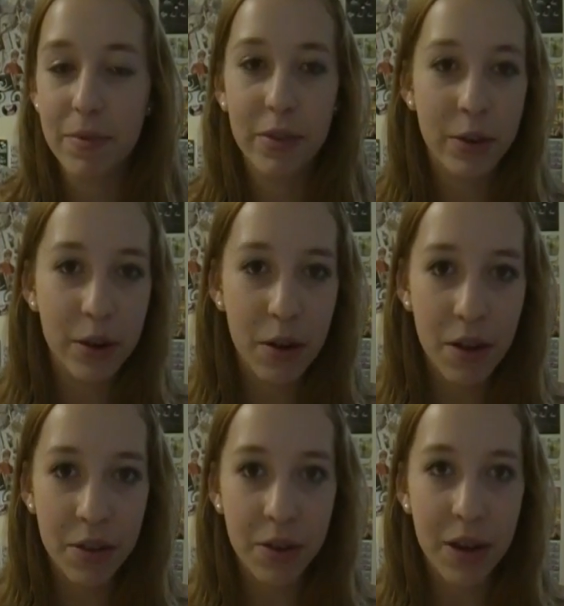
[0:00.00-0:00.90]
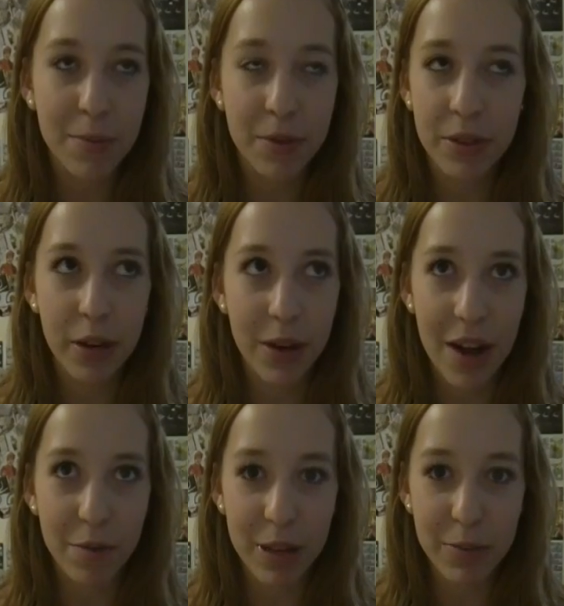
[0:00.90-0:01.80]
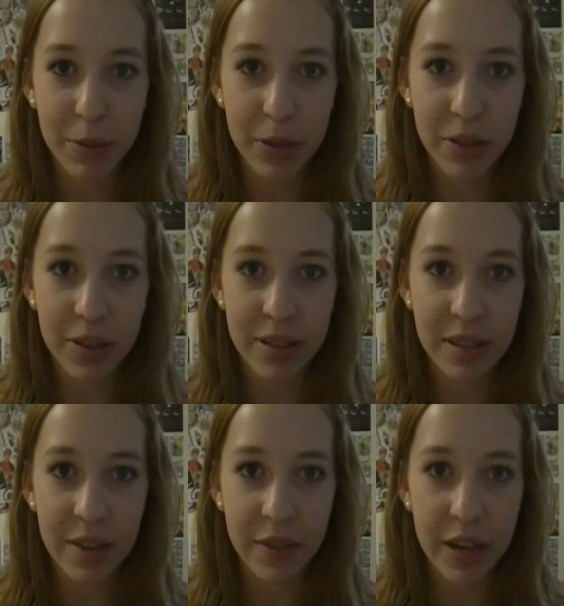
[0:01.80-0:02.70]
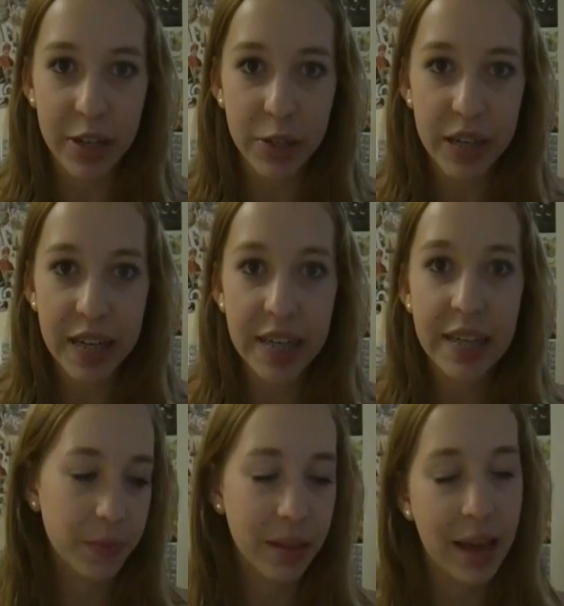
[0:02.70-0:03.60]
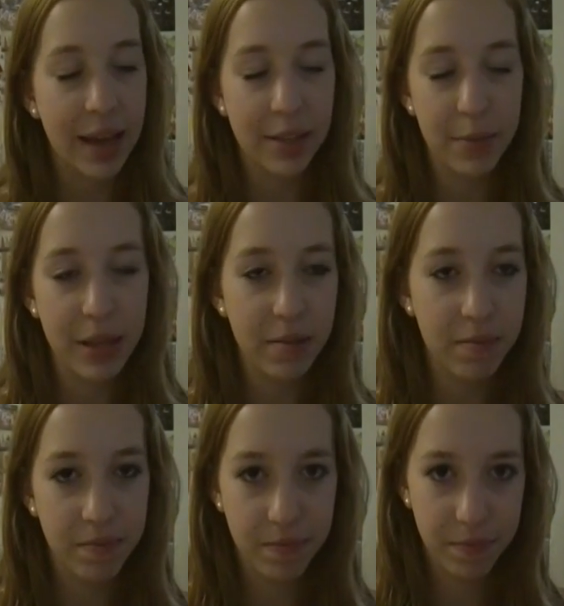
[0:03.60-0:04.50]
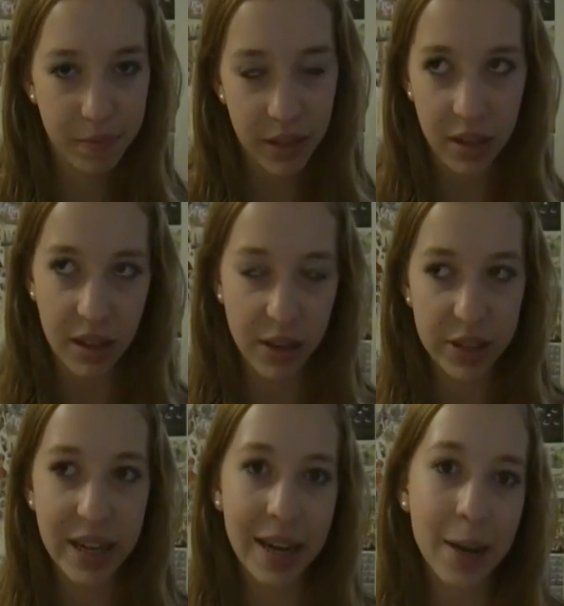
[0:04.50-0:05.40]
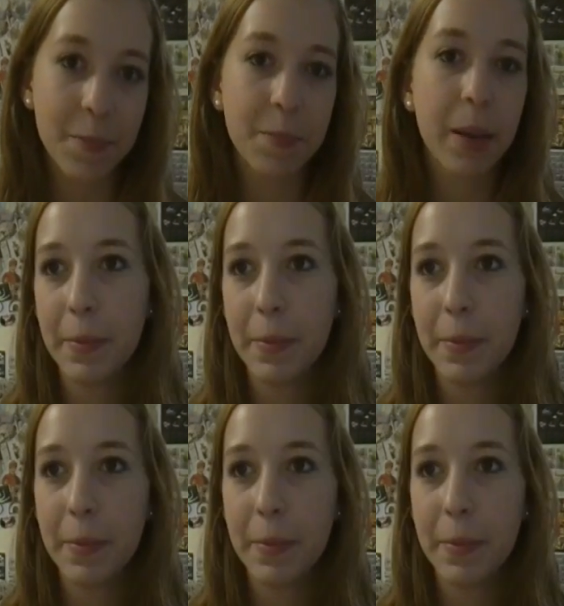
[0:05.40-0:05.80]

So you know how are absolutely no half-price books on this side of the country? Yeah, it's been a little irritating.